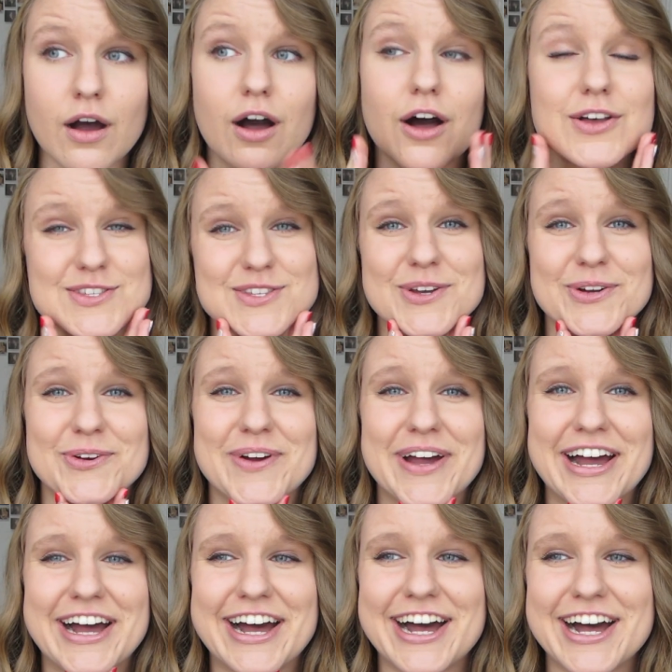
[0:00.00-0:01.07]

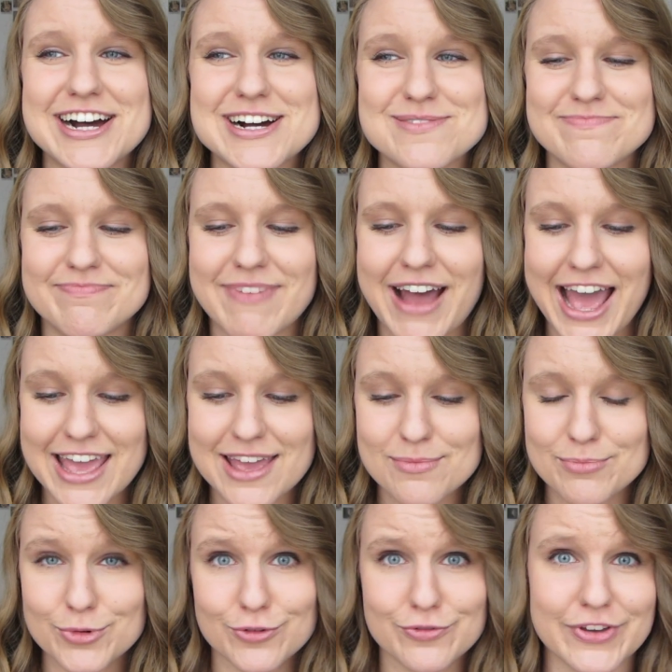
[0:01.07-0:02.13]
Also, I
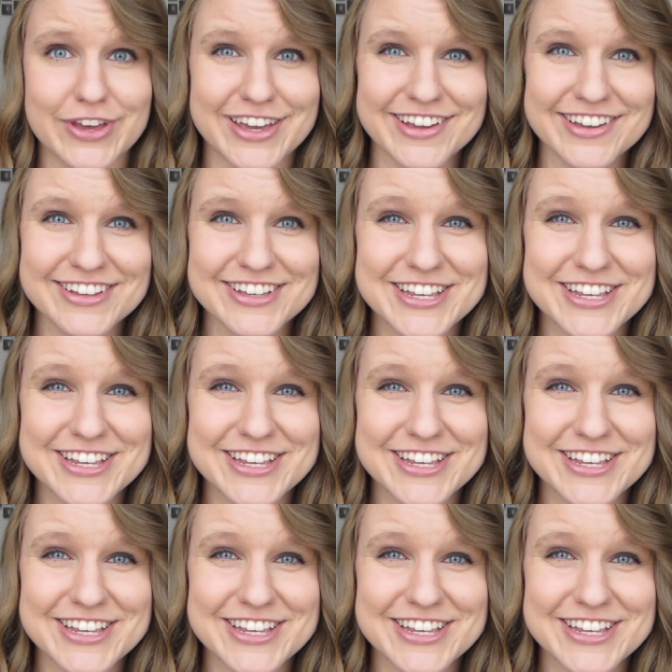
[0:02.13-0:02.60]
am moving,